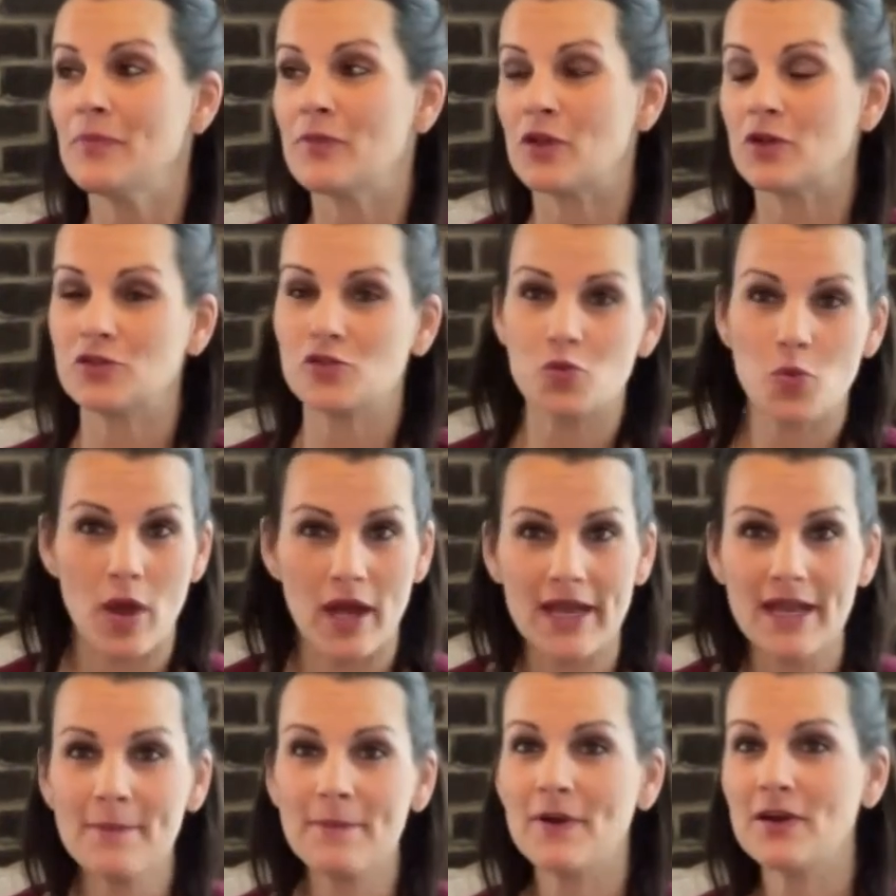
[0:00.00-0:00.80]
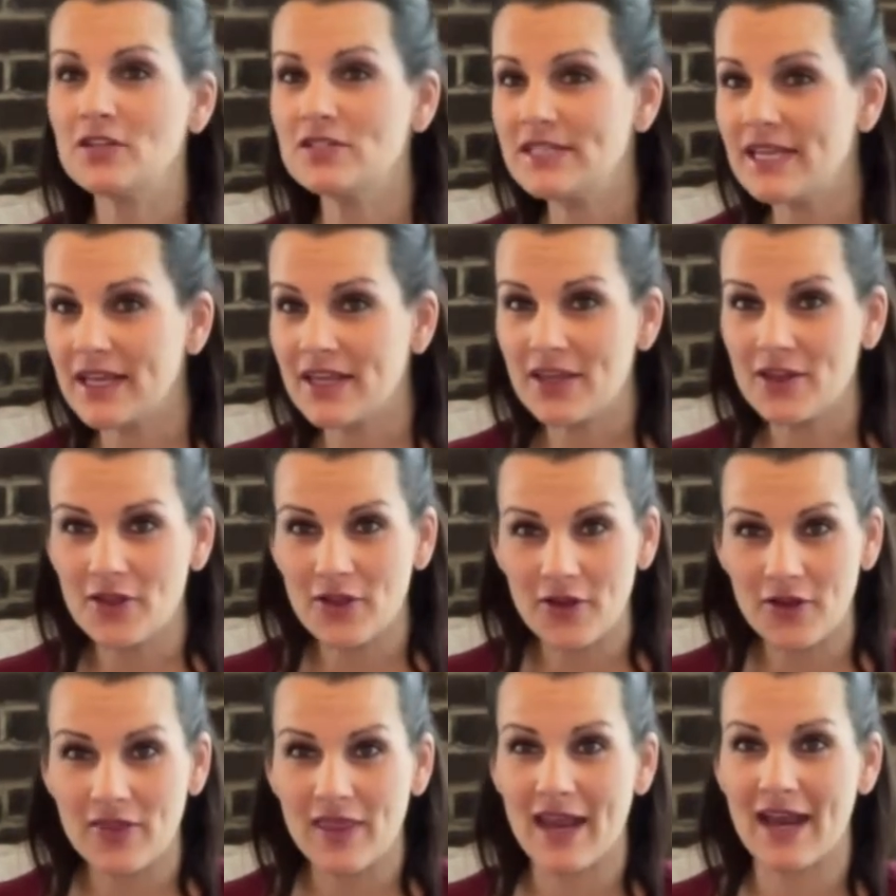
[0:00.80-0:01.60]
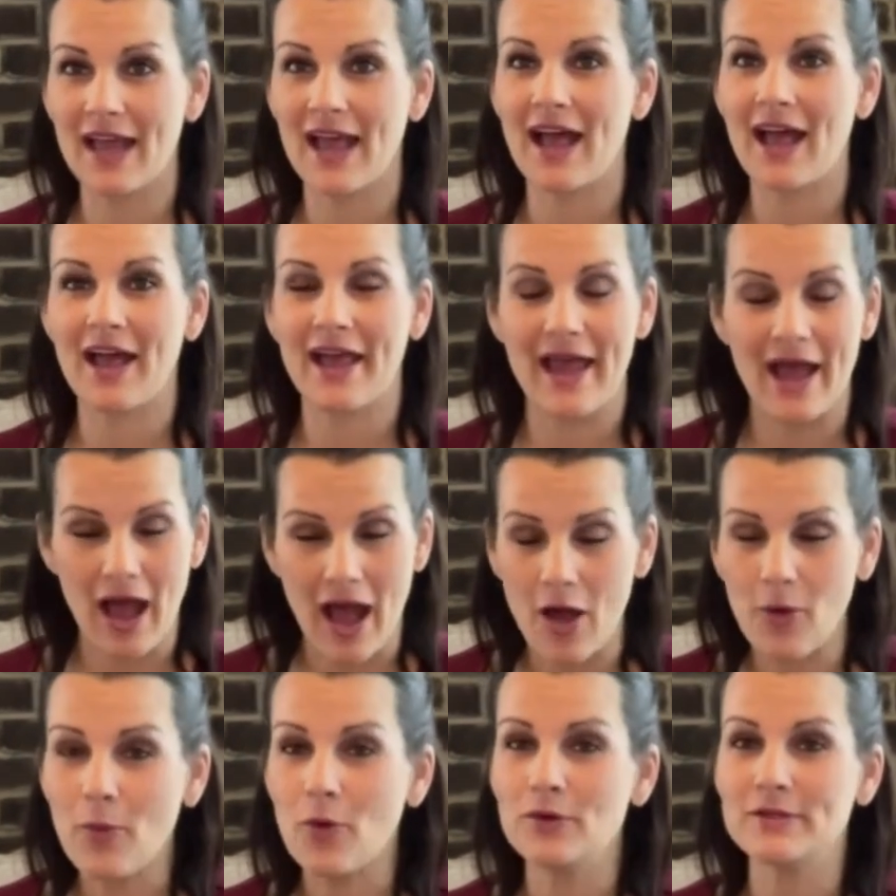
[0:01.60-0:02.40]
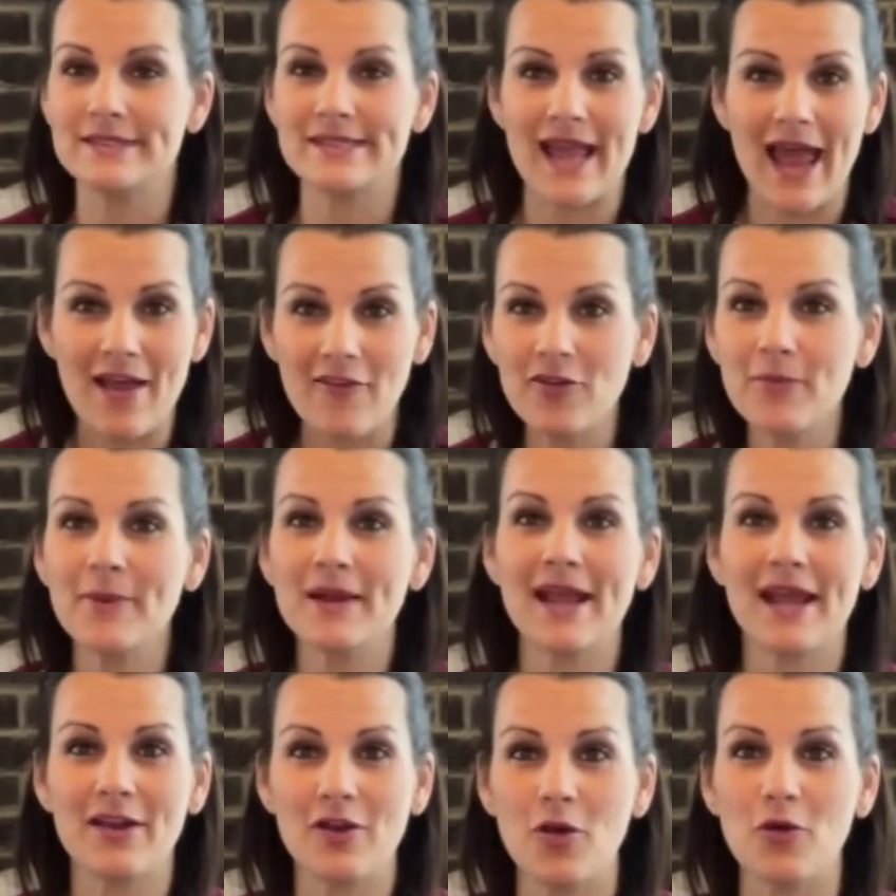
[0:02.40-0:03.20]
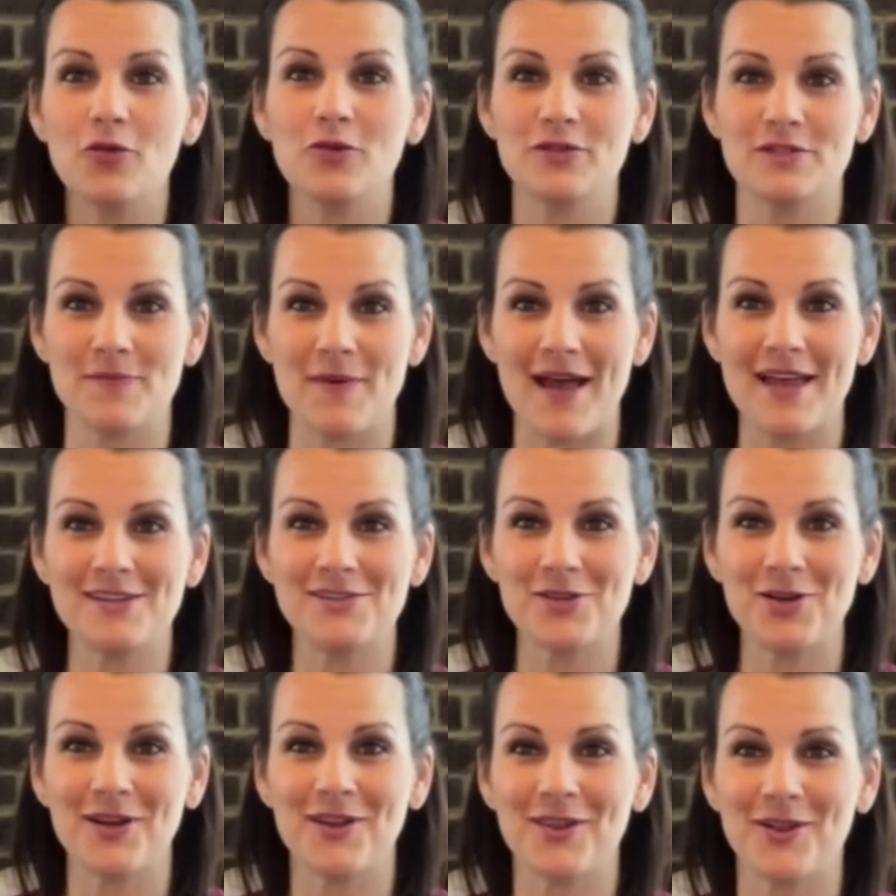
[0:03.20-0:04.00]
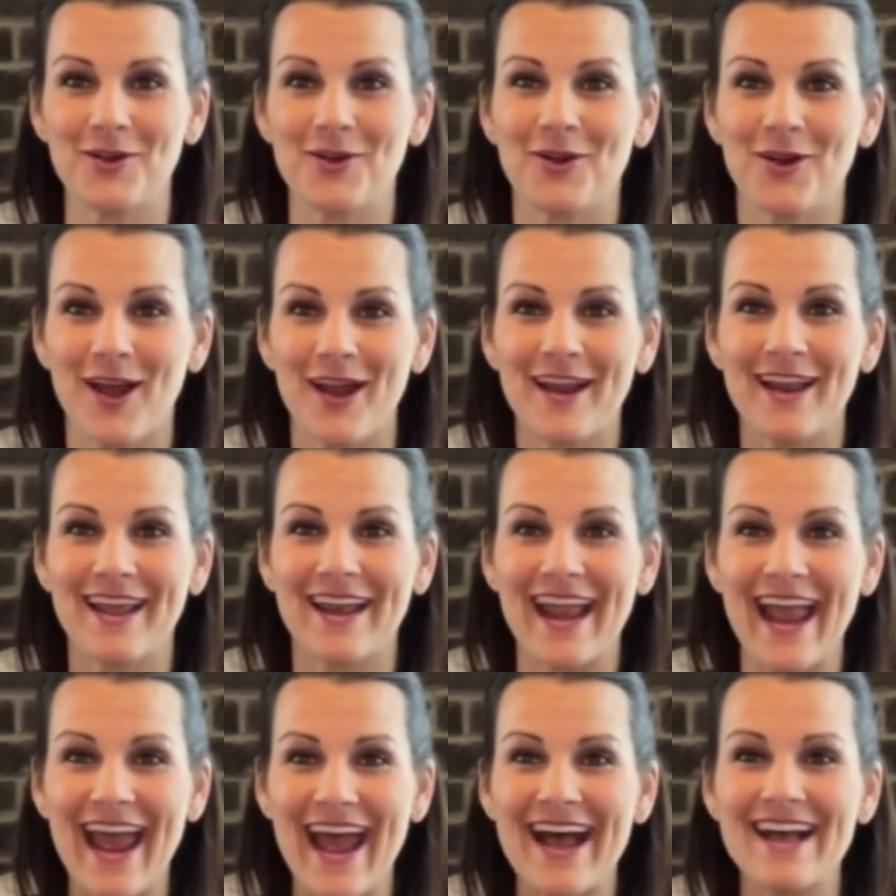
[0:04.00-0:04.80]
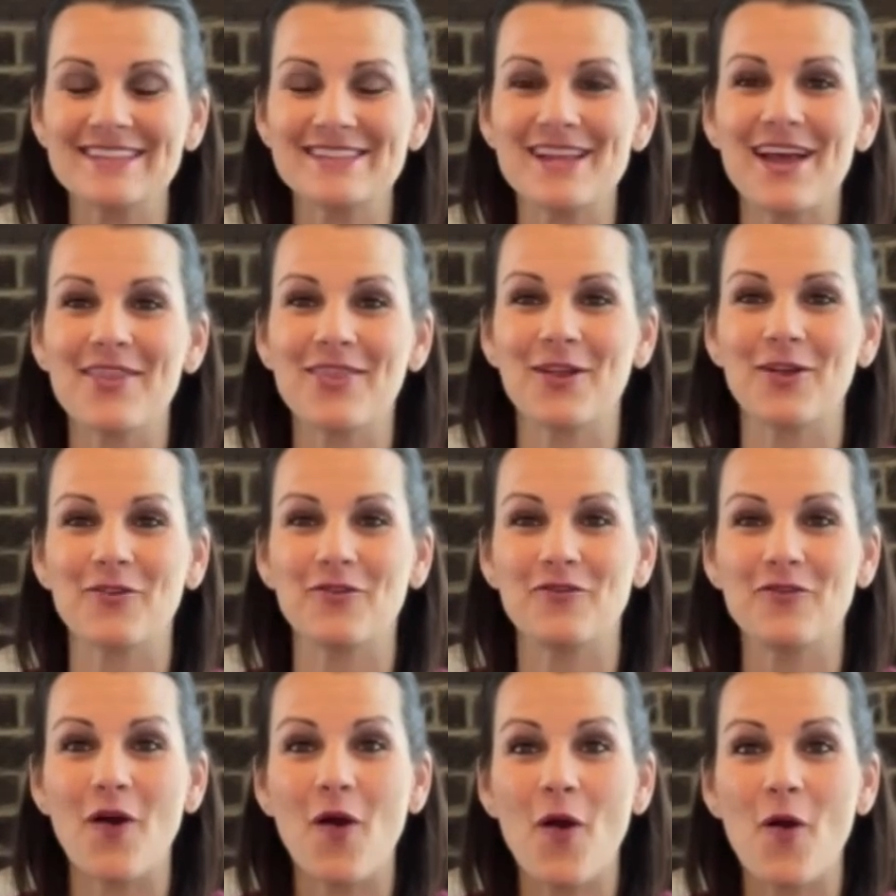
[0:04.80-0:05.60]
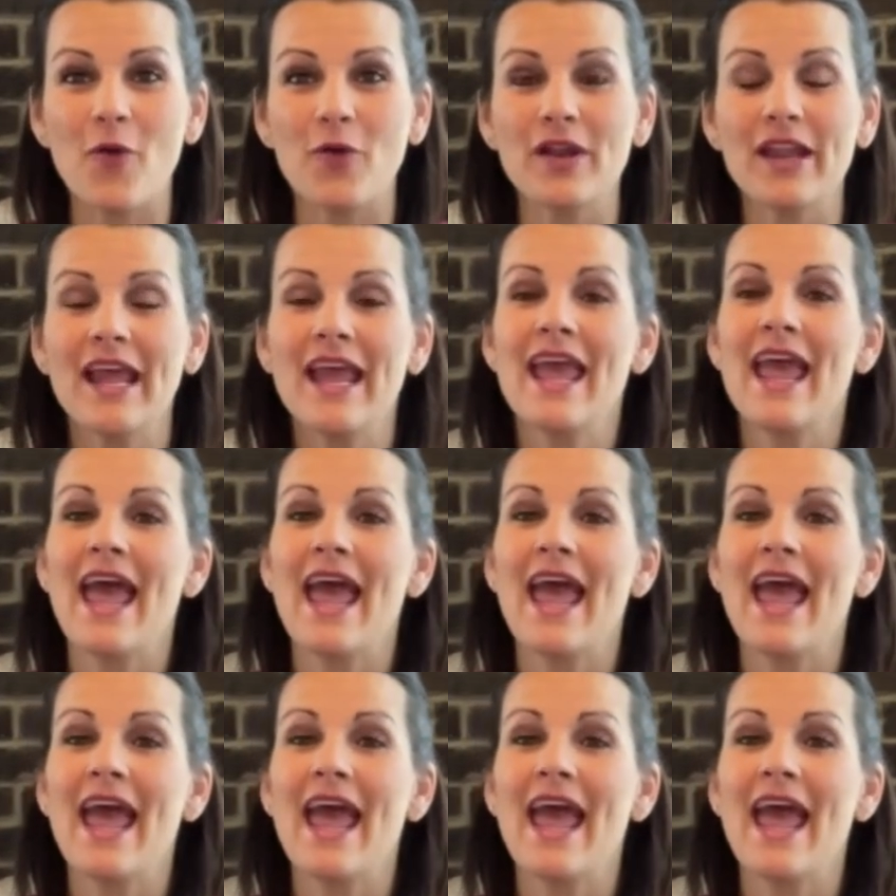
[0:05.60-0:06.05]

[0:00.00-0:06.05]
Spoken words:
There's one in particular that almost everybody I know who's monitoring their credit has on their phone.